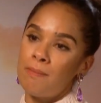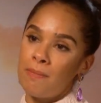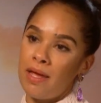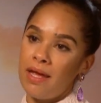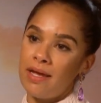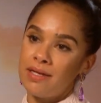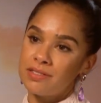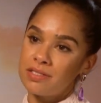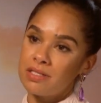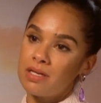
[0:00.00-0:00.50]

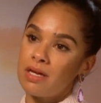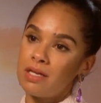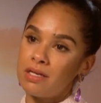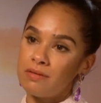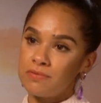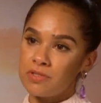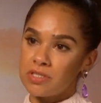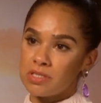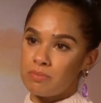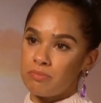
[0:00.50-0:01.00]
and to kind
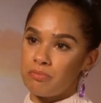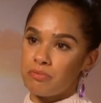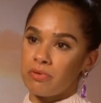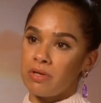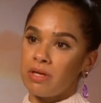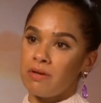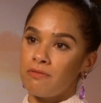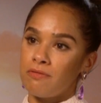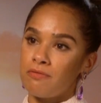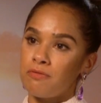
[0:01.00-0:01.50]
of just
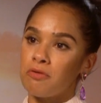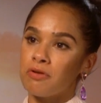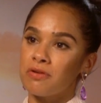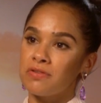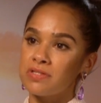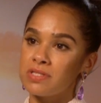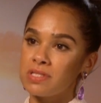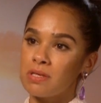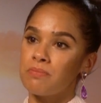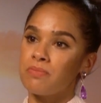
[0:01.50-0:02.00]
bring forth
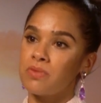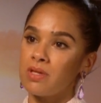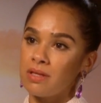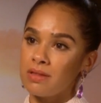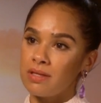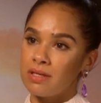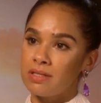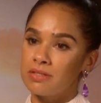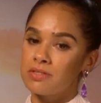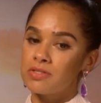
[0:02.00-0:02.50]
something
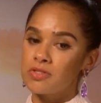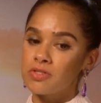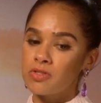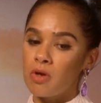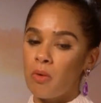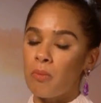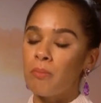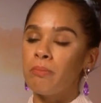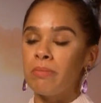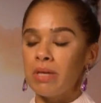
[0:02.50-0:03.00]
that is
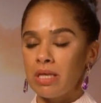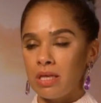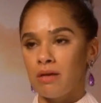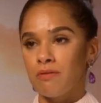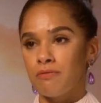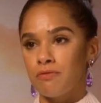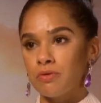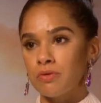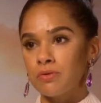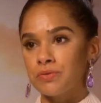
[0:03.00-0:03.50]
so
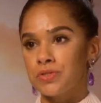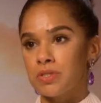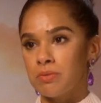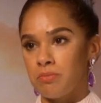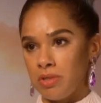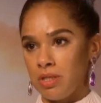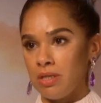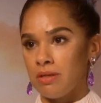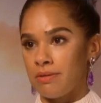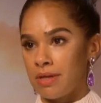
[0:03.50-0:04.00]
meaningful to
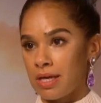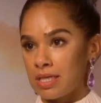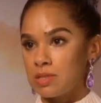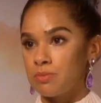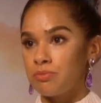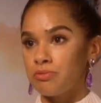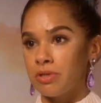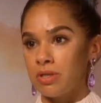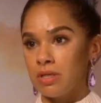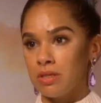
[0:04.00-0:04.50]
me, and that's
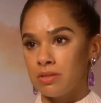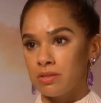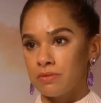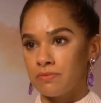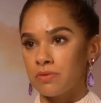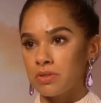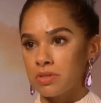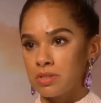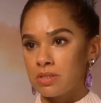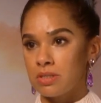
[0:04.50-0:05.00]
bringing
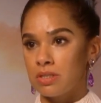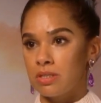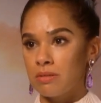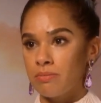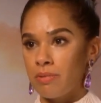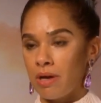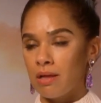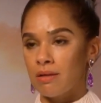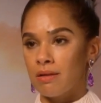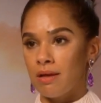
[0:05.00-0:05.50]
diversity to
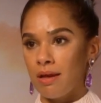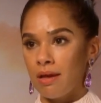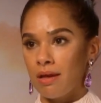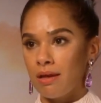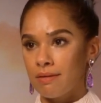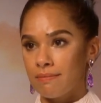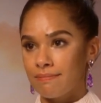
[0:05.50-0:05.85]
ballet.